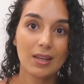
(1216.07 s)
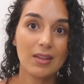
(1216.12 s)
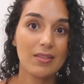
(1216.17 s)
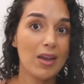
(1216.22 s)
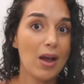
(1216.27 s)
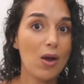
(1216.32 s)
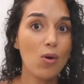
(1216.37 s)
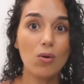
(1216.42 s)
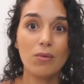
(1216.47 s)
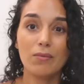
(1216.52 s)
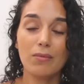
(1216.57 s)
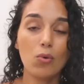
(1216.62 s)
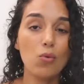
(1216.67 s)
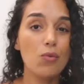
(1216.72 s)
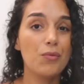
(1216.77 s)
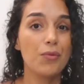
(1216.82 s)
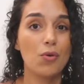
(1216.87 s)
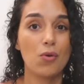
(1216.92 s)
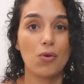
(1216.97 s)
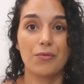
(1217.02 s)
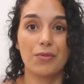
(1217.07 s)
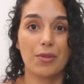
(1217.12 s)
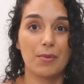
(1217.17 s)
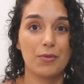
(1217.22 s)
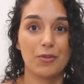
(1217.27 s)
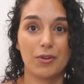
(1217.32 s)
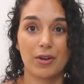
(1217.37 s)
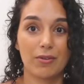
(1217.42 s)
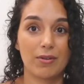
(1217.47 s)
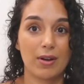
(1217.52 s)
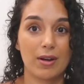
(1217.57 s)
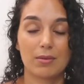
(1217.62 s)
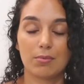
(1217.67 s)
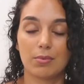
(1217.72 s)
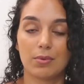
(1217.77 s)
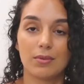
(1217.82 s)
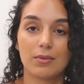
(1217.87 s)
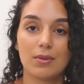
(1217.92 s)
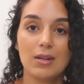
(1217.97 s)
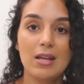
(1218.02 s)
That all four of them are
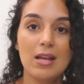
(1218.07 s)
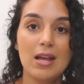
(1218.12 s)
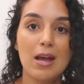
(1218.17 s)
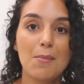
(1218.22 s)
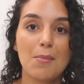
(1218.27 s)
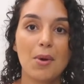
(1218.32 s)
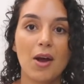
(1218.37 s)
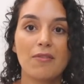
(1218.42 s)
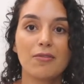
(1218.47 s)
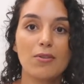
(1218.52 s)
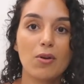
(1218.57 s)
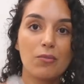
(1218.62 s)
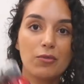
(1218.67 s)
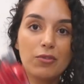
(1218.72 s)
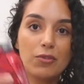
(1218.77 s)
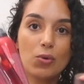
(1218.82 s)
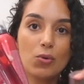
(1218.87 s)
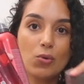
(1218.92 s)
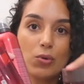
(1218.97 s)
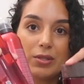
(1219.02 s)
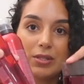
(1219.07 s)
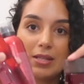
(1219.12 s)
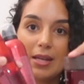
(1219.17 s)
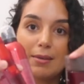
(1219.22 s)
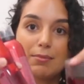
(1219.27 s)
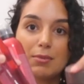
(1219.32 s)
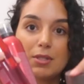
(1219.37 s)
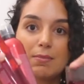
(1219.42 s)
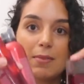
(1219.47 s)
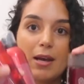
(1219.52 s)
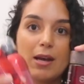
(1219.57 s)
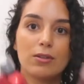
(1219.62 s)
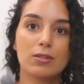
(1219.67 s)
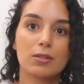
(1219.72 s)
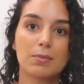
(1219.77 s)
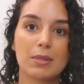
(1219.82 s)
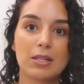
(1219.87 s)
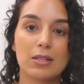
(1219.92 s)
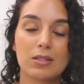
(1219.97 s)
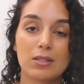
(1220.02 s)
incredible. But I've gone for all the same smells
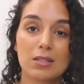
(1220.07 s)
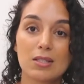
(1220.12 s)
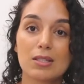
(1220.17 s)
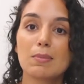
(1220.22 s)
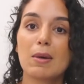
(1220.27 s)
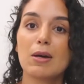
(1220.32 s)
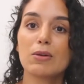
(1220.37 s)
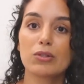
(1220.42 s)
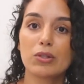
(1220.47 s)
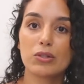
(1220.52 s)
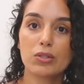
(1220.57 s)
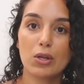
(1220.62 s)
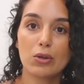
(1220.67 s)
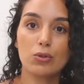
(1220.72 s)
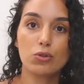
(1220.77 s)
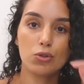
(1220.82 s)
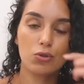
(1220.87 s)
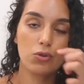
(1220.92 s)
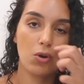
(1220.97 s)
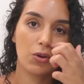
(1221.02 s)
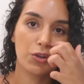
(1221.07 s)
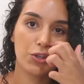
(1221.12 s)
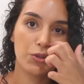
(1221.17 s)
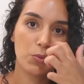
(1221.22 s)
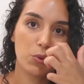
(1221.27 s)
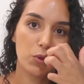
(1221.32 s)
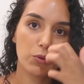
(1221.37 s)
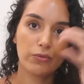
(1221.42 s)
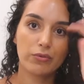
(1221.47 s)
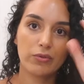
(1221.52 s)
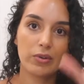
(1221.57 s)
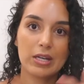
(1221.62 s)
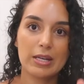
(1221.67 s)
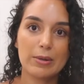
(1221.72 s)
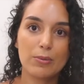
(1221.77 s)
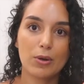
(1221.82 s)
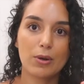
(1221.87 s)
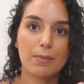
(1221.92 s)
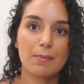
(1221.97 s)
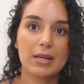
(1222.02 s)
because the smells are so strong, you wouldn't really
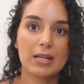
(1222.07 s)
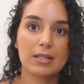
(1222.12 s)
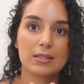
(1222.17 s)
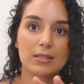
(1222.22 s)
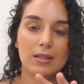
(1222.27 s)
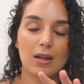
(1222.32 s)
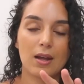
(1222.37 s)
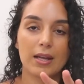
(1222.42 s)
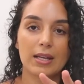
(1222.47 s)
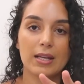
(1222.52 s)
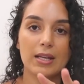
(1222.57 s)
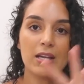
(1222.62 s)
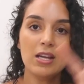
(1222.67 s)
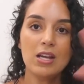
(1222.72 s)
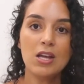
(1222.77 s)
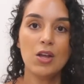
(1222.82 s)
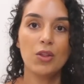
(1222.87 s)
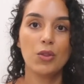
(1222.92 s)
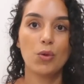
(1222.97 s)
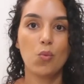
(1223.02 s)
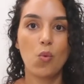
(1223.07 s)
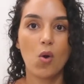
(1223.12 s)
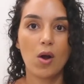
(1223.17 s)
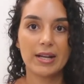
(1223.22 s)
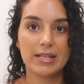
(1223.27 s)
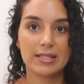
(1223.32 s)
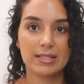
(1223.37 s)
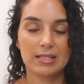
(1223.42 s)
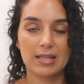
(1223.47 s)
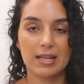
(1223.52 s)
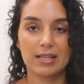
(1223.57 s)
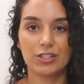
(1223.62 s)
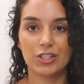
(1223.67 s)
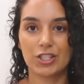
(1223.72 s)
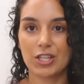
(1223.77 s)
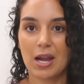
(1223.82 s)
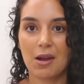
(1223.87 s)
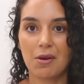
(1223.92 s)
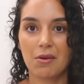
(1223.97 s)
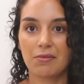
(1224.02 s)
want to mix like the white scent
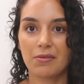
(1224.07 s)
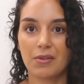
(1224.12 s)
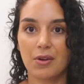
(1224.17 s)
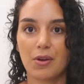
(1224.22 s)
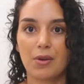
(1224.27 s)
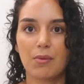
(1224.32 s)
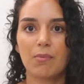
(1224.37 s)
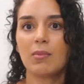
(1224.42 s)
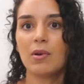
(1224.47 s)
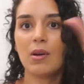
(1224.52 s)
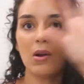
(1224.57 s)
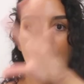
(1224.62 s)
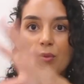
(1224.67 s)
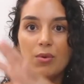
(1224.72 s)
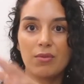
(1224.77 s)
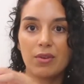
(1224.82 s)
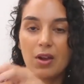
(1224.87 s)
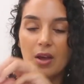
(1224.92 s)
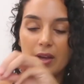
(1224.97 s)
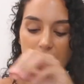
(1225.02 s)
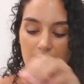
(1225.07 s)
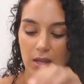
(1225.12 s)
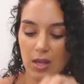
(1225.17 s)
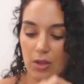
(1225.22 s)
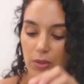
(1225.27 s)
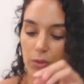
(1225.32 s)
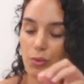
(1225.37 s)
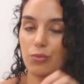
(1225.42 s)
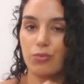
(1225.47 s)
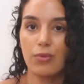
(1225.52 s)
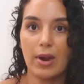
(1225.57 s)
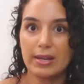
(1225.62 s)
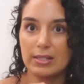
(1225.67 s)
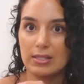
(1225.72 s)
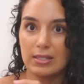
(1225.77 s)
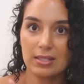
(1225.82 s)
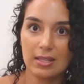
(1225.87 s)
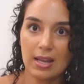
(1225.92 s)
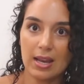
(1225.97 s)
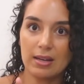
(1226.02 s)
shower foam with like the red
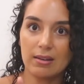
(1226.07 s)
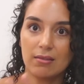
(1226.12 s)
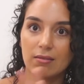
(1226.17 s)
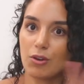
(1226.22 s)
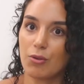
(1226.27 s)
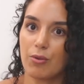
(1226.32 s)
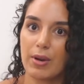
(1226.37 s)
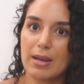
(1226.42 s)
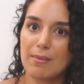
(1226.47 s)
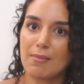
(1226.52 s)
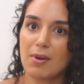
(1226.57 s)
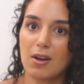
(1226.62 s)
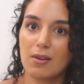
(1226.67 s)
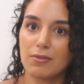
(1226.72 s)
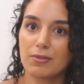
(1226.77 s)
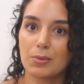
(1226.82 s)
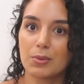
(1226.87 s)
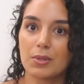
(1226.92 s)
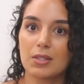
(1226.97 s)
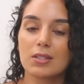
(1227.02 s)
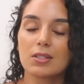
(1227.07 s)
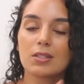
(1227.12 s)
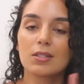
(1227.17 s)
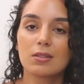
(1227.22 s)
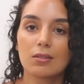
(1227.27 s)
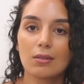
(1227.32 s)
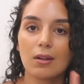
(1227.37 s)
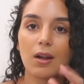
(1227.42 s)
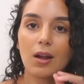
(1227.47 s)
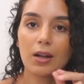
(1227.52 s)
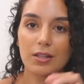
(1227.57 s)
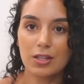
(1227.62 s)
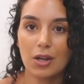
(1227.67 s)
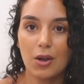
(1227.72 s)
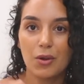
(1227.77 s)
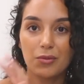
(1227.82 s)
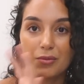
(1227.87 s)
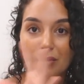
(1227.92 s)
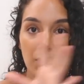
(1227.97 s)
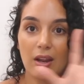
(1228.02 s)
scent cream afterwards. I'd
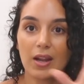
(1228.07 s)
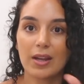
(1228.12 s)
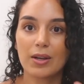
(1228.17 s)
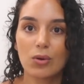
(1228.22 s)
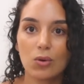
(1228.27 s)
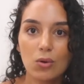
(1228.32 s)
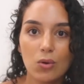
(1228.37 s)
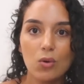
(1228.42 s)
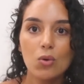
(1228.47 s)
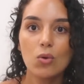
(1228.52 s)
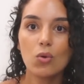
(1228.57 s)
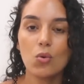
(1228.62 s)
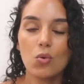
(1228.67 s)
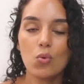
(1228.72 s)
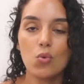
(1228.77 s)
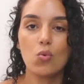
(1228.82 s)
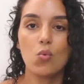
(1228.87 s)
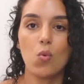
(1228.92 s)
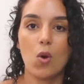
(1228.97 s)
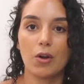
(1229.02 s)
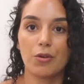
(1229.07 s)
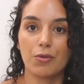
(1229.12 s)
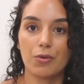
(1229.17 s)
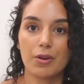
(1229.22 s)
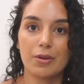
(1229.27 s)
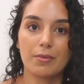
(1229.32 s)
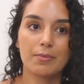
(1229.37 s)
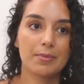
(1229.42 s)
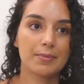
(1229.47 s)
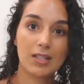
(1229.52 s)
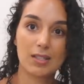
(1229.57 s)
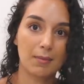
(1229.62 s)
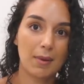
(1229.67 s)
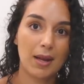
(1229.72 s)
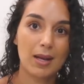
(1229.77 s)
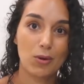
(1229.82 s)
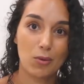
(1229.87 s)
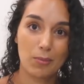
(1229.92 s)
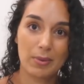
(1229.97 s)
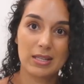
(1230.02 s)
go for like all one group. It's my
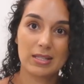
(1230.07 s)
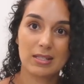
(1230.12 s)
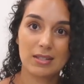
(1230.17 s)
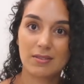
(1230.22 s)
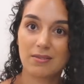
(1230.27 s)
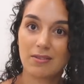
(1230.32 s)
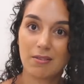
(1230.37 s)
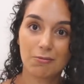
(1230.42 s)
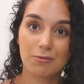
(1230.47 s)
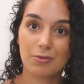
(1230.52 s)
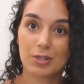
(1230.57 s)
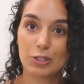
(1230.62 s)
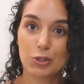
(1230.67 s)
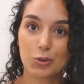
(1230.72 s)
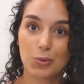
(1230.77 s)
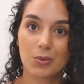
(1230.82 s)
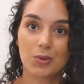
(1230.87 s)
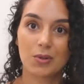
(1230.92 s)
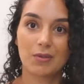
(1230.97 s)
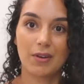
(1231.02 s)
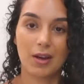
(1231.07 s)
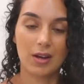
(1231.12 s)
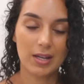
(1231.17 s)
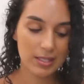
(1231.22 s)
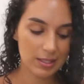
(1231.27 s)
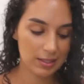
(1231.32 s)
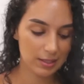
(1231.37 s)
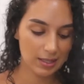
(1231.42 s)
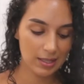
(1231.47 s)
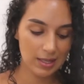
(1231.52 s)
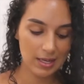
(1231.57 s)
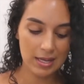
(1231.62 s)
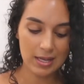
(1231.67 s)
little piece of ritual advice.